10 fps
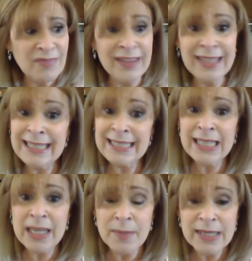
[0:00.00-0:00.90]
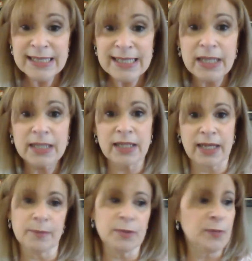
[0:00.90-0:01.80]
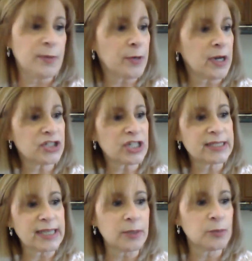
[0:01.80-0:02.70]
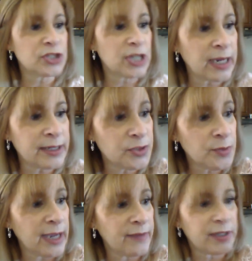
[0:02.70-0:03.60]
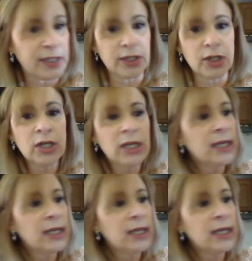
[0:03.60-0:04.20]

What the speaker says: that I did get my second Camp Loopy project done, which I do have here.